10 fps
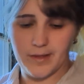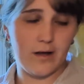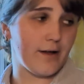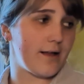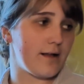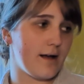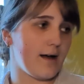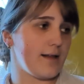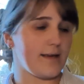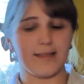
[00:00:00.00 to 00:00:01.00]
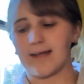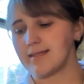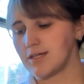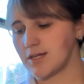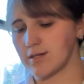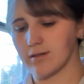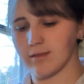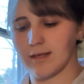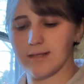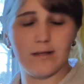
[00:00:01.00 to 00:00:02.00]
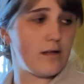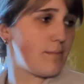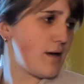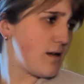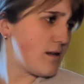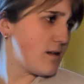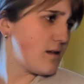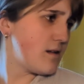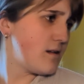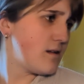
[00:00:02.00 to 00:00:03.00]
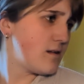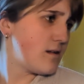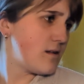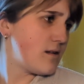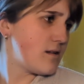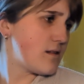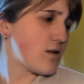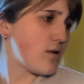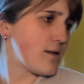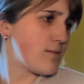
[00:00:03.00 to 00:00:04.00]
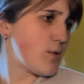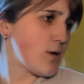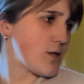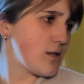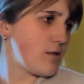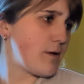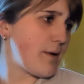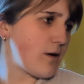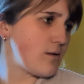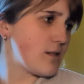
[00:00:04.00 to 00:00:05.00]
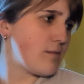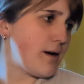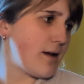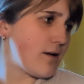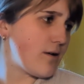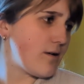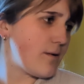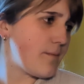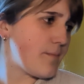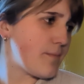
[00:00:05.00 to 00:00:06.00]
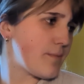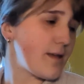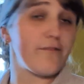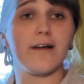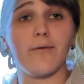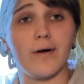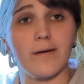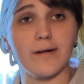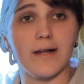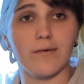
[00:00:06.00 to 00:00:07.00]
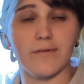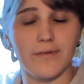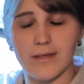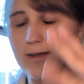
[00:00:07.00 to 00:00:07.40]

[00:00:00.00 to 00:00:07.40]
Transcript: Okay, I like that. I did change the things a little bit, the chord progression a little bit by going to the minor. I forgot where, but I will feel it